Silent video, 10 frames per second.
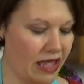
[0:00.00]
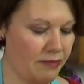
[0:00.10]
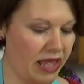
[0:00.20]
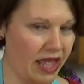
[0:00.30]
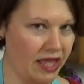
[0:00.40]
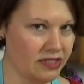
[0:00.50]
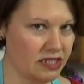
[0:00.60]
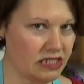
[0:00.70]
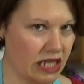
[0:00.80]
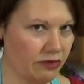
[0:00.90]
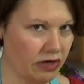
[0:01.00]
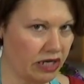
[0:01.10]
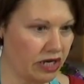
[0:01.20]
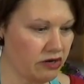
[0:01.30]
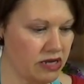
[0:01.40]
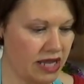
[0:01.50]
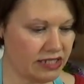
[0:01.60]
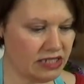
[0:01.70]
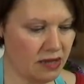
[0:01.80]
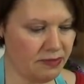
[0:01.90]
got my eggs and celery in here.
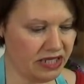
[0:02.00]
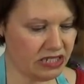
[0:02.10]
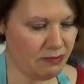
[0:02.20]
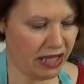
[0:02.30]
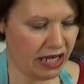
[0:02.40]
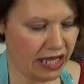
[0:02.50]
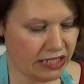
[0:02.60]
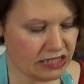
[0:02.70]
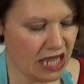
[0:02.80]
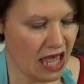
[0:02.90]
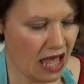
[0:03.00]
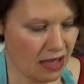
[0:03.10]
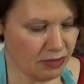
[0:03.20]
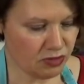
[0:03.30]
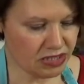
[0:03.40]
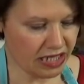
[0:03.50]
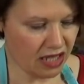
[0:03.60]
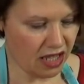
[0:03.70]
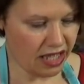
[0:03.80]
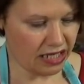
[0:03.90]
Next up is mayonnaise. I'm using
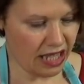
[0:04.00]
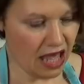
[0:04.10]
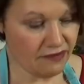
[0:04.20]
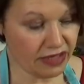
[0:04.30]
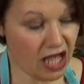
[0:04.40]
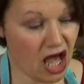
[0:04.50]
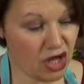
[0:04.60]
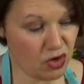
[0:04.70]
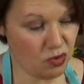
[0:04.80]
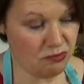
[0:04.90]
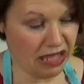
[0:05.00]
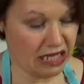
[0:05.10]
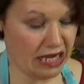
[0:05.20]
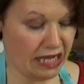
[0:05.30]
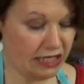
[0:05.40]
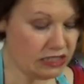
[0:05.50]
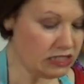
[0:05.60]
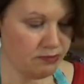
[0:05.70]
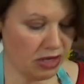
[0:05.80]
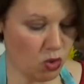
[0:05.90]
an avocado mayonnaise,
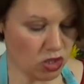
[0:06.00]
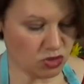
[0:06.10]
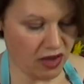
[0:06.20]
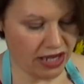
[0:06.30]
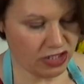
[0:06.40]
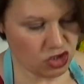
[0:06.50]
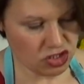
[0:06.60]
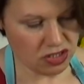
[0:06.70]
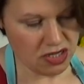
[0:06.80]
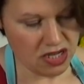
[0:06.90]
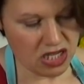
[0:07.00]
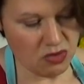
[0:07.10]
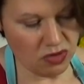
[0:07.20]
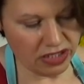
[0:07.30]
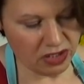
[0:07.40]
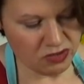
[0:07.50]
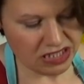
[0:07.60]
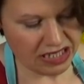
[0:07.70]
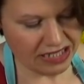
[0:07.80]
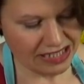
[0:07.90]
my horseradish. You want to use a
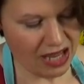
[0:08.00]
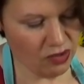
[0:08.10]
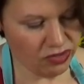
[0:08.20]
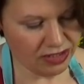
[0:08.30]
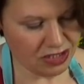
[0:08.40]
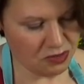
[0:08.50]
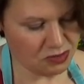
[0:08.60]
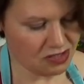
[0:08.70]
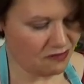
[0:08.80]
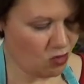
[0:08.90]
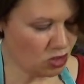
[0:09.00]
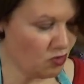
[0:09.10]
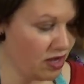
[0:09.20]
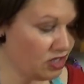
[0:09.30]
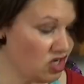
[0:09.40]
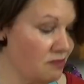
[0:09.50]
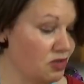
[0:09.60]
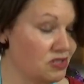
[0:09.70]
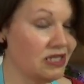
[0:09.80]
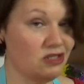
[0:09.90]
nice healthy dose of horseradish. I'm
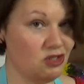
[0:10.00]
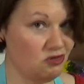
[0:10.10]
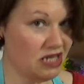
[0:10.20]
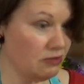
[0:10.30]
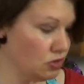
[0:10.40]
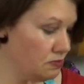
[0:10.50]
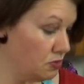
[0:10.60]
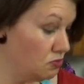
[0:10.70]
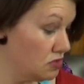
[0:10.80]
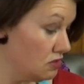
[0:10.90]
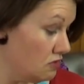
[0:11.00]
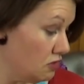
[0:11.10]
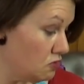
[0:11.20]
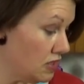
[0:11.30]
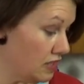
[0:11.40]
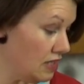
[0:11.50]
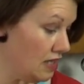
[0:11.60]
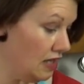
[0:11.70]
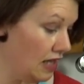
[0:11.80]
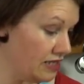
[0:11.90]
using 2 tablespoons. You can use it
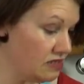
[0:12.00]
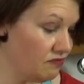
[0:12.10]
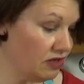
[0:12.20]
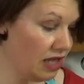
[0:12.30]
yet less if you'd